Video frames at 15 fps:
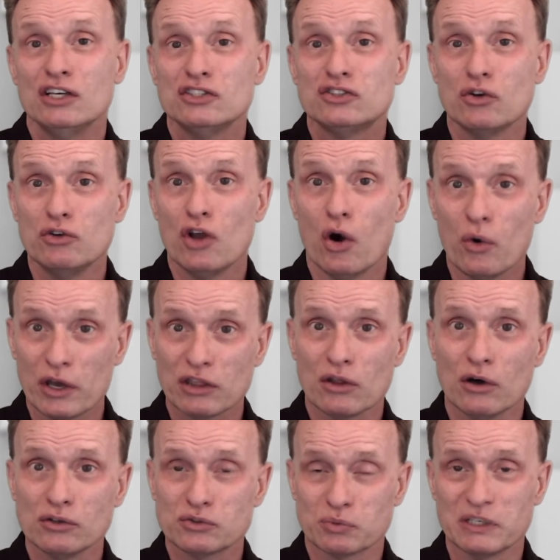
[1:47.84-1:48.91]
So, knowing
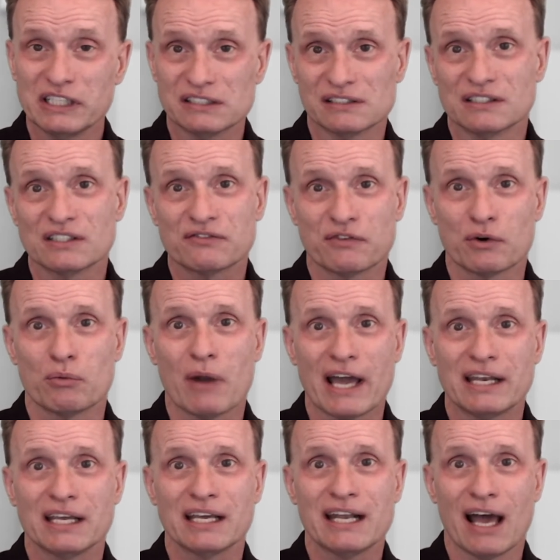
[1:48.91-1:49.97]
those reasons for
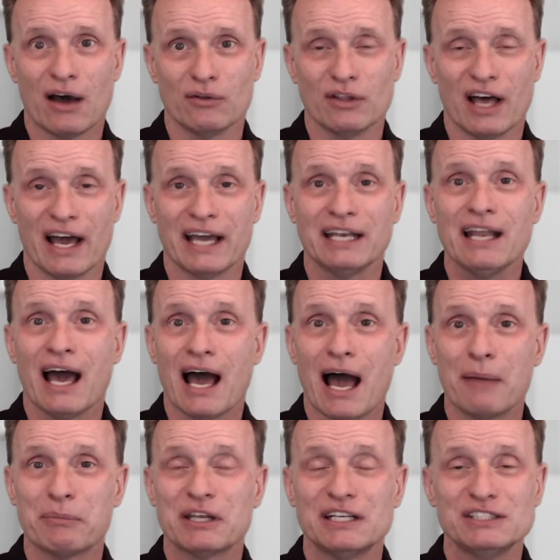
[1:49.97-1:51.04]
writing an outline,
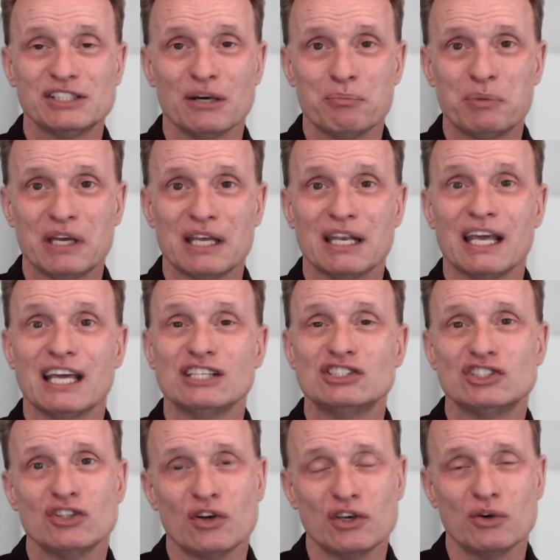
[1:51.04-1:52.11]
I'm going to jump in and
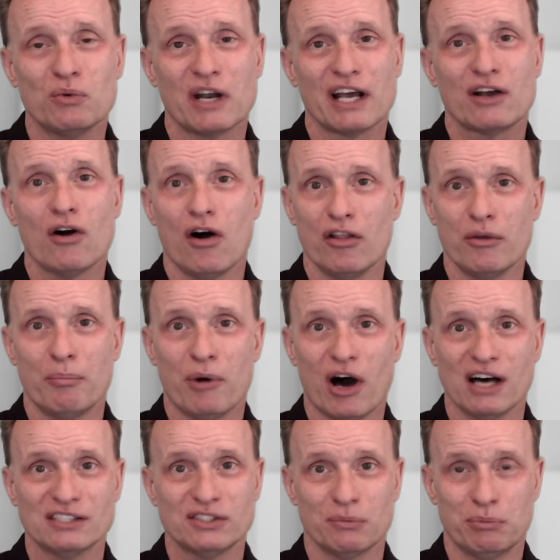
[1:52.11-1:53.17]
show you what I call the
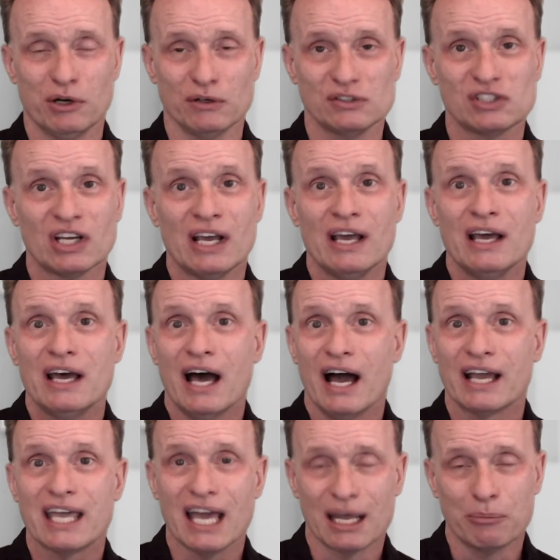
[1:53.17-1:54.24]
BOSS approach.
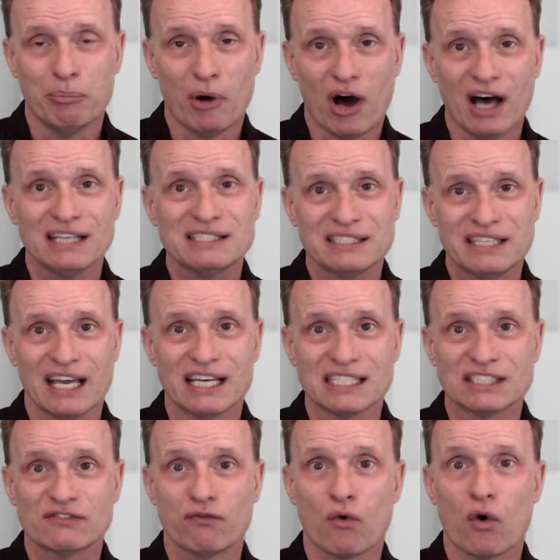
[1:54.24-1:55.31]
Again, BOSS
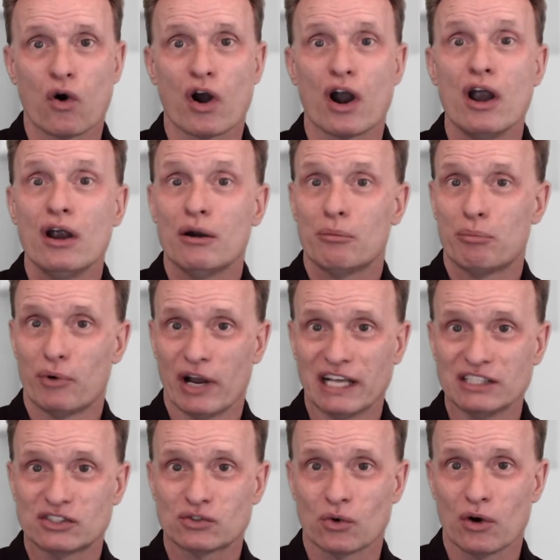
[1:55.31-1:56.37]
stands for
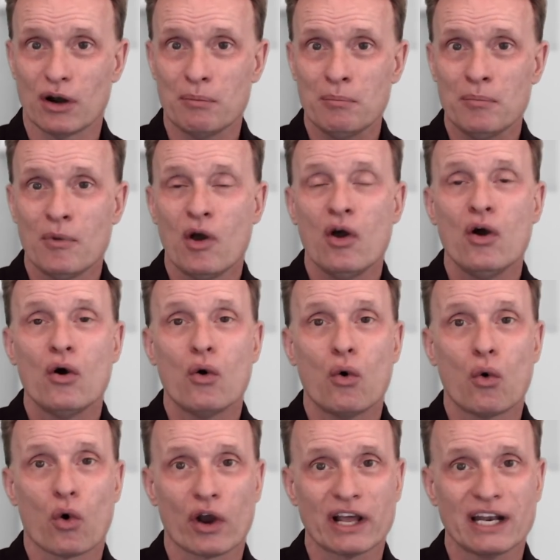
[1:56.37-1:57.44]
brainstorm,
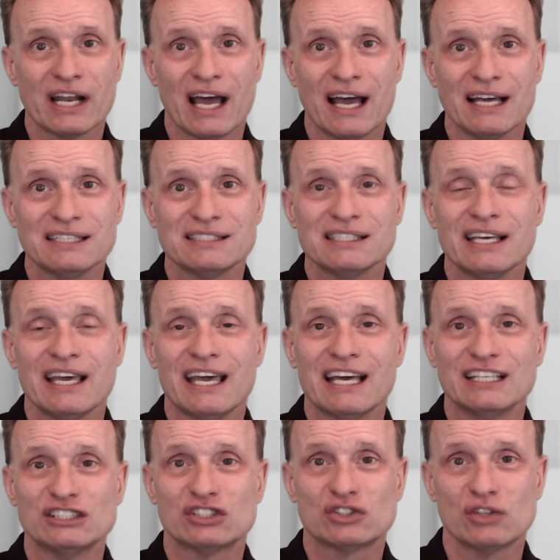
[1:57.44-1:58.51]
organize,
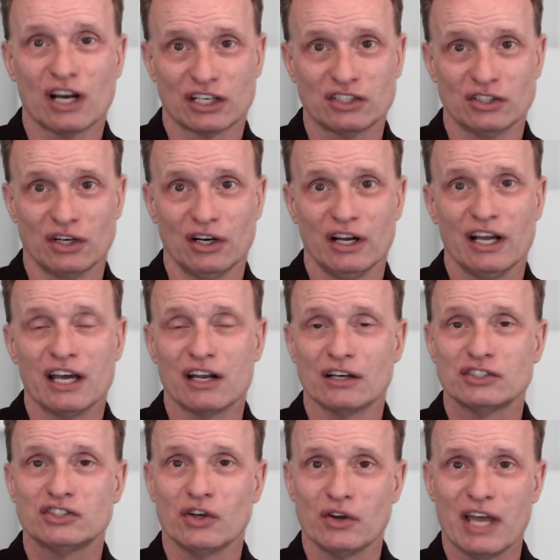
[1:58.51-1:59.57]
and structure. And I'll
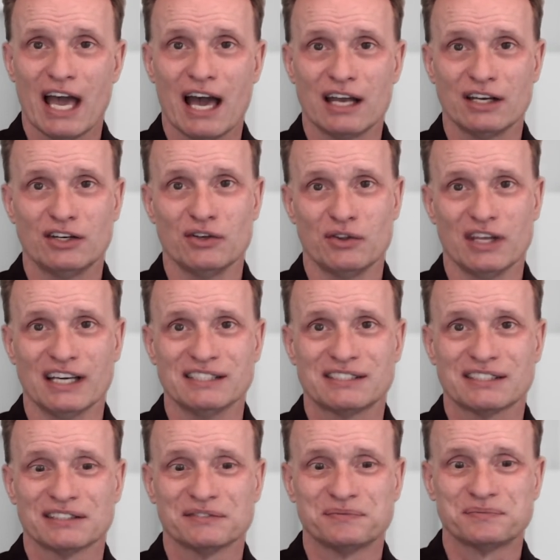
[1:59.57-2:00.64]
show you how to do
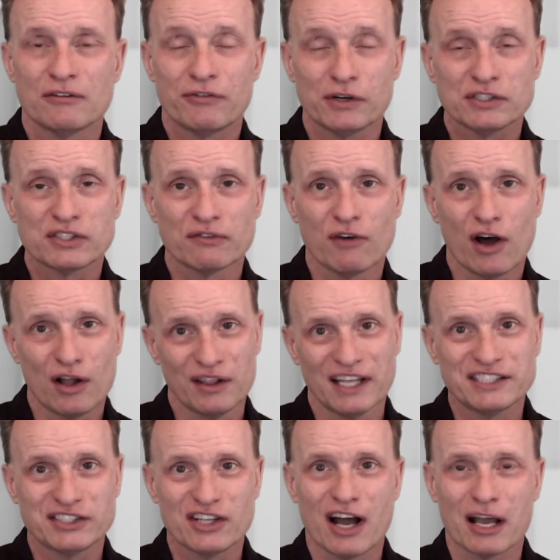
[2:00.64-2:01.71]
this. First of all,
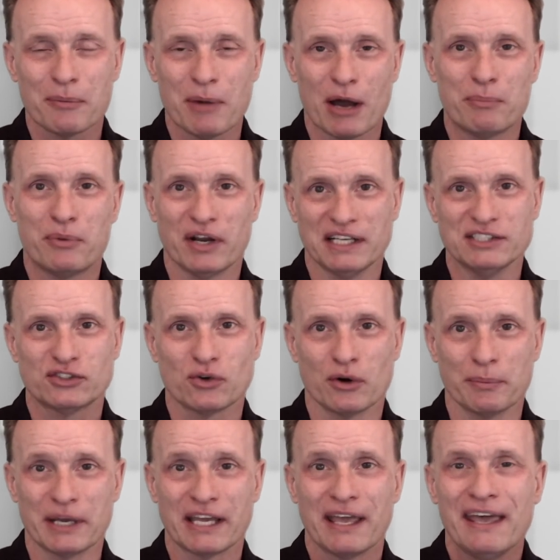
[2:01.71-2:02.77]
let's talk about brainstorming.